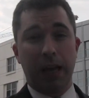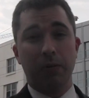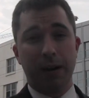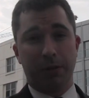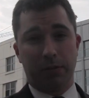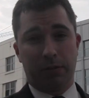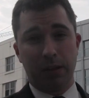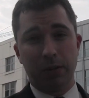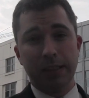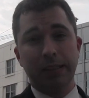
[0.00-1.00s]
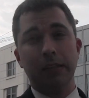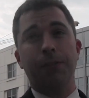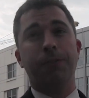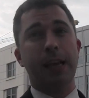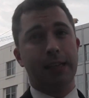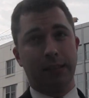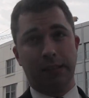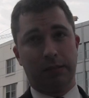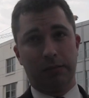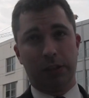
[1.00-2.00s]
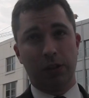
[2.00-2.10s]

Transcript: However, there is a defense